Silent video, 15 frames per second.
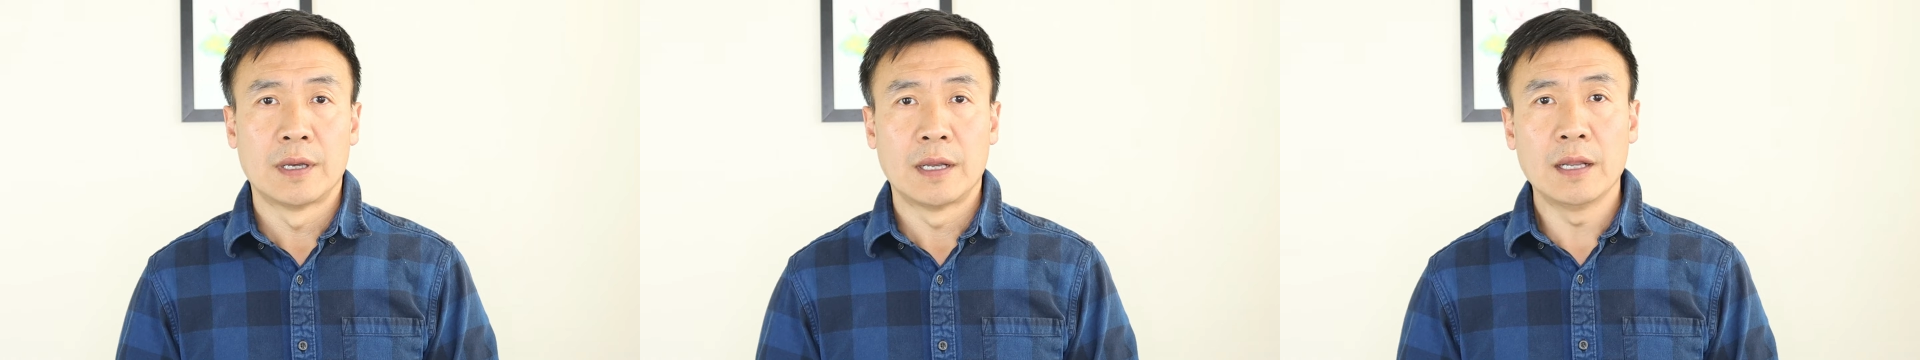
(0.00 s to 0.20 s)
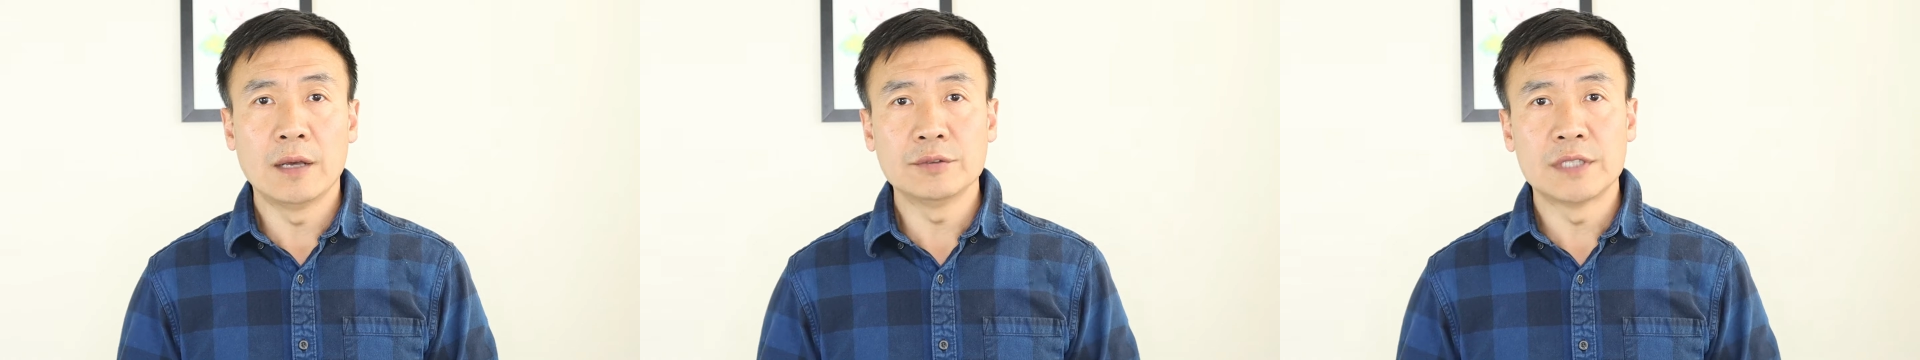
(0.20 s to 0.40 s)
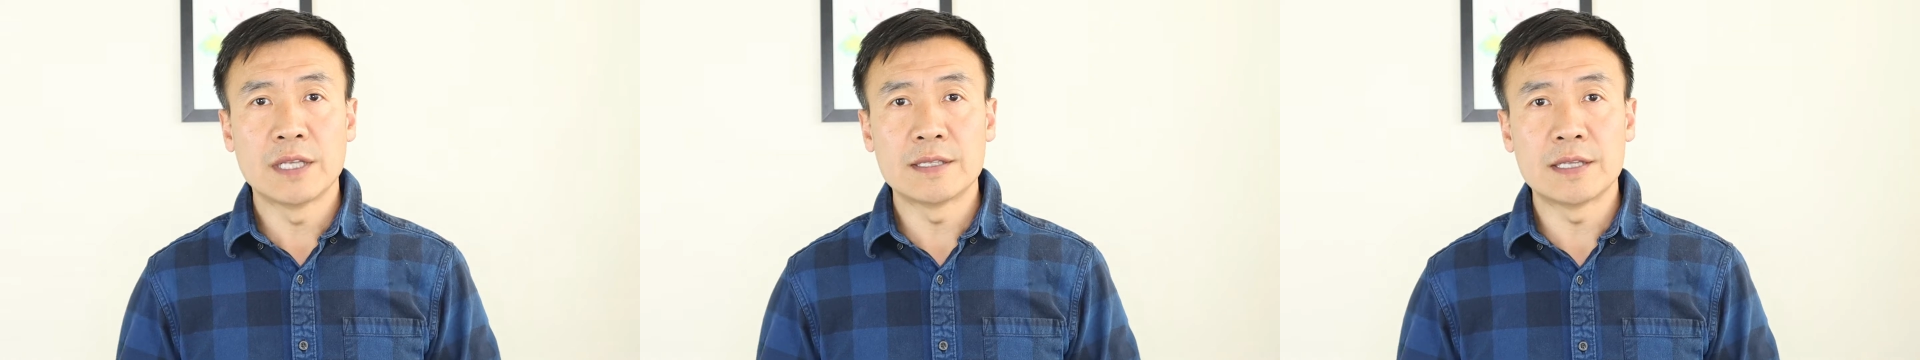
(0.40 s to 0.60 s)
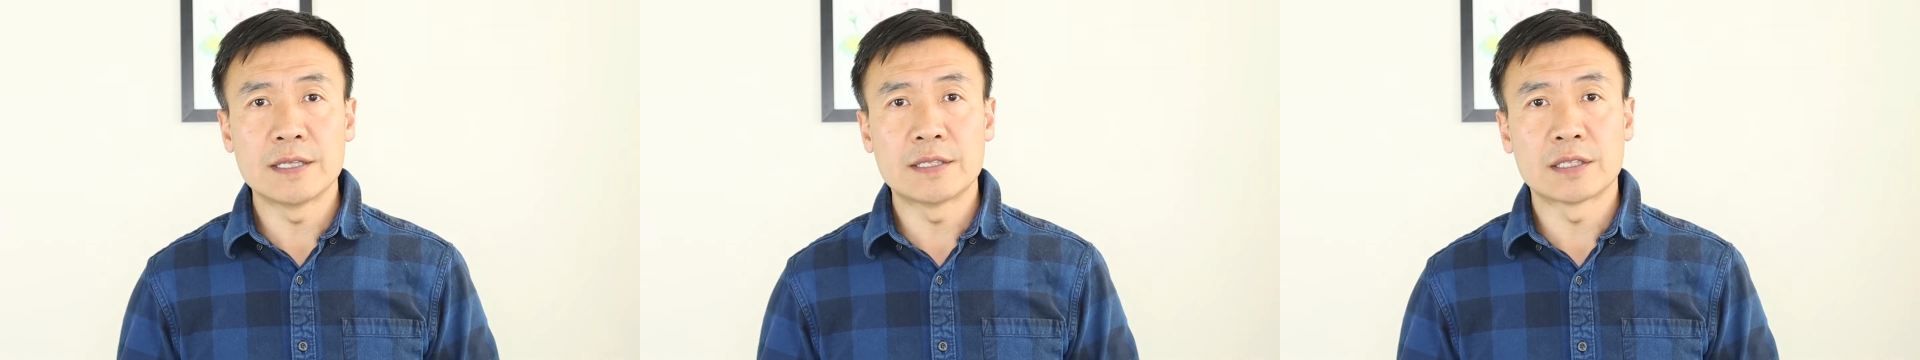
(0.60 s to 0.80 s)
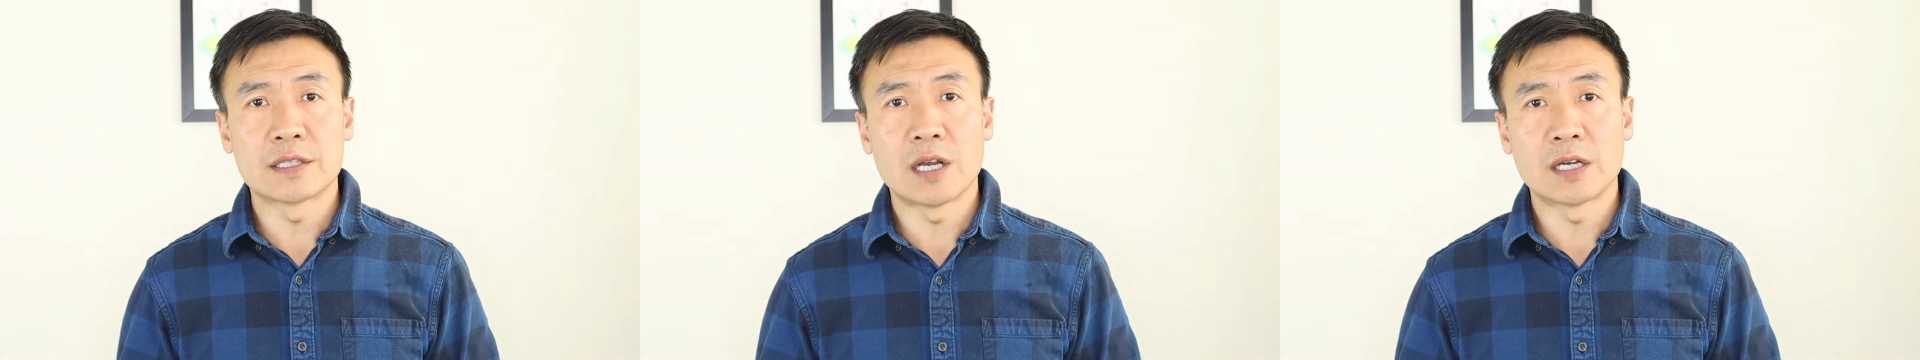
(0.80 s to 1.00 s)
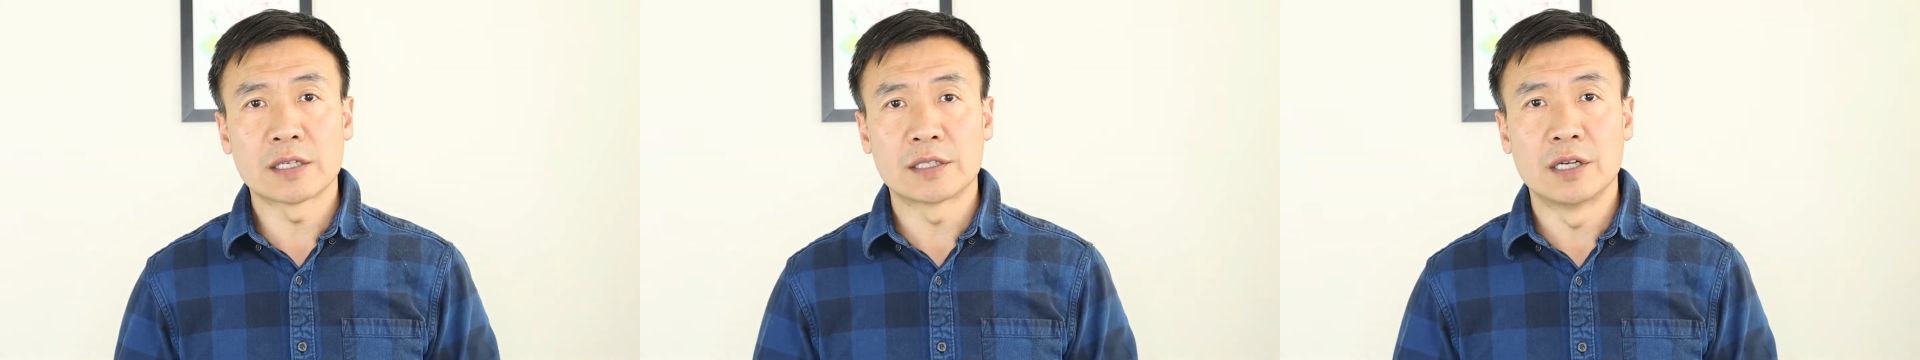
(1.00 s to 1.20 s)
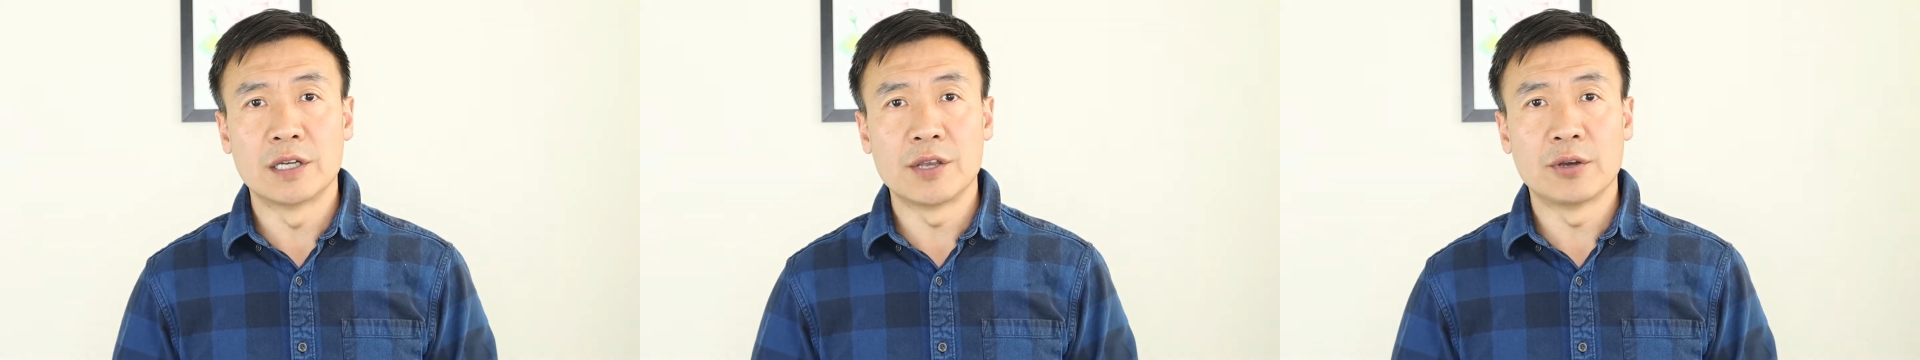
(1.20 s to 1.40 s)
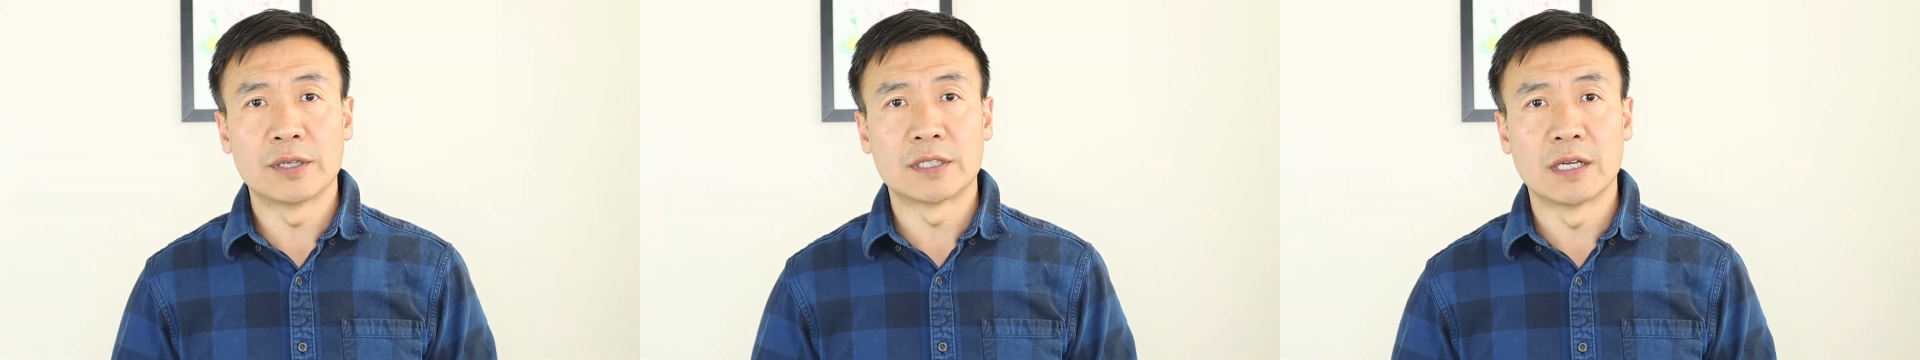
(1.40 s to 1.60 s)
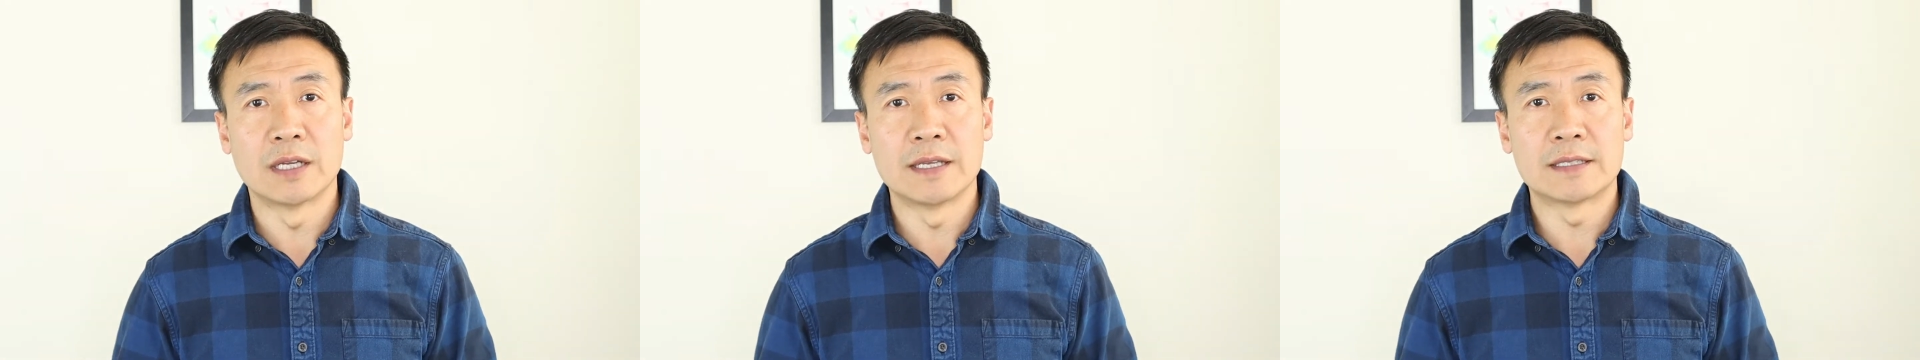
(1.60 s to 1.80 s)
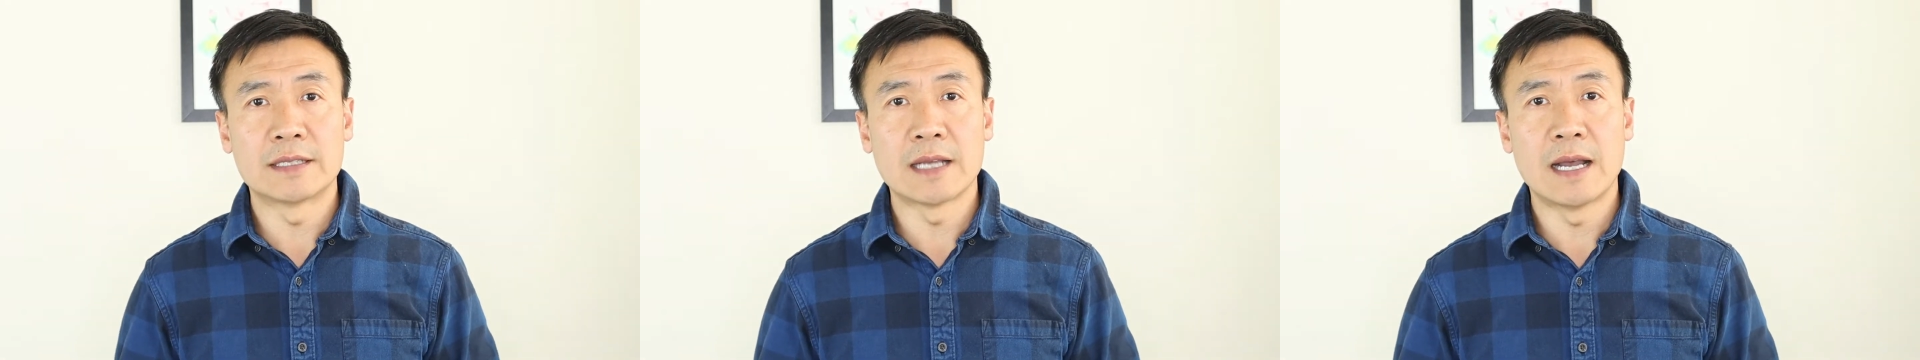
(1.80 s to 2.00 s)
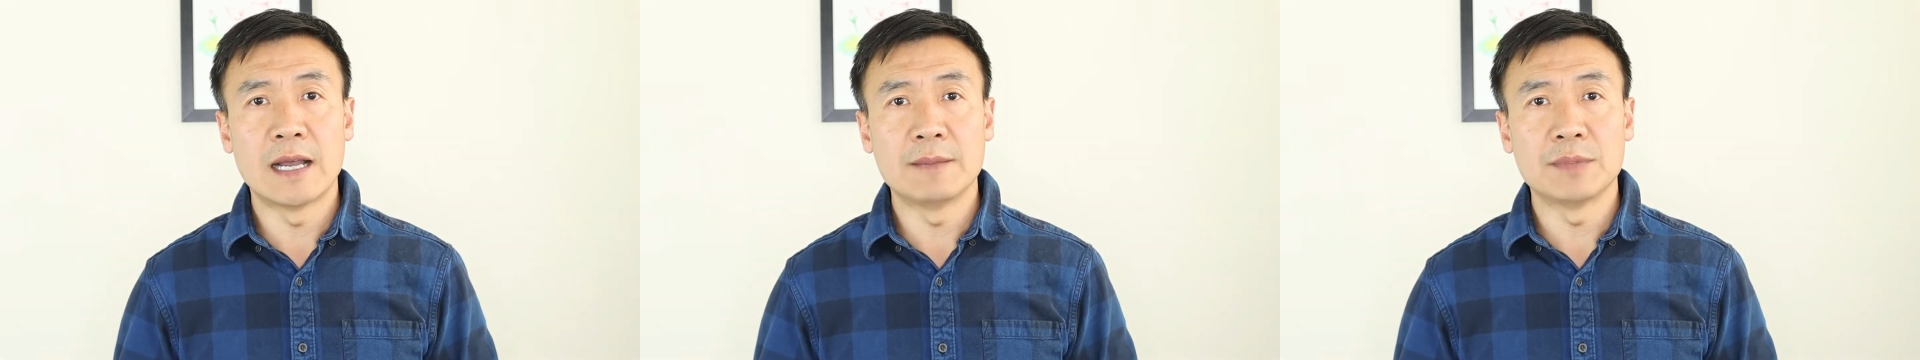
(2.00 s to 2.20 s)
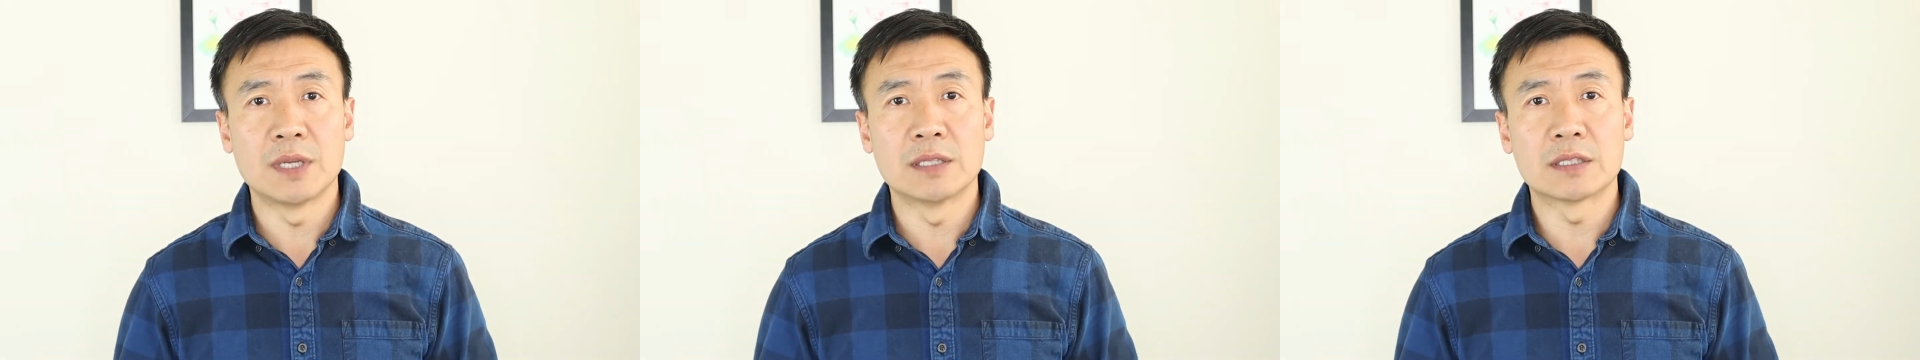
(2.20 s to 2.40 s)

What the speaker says: Hello, this is Dr. Liu at LeTime.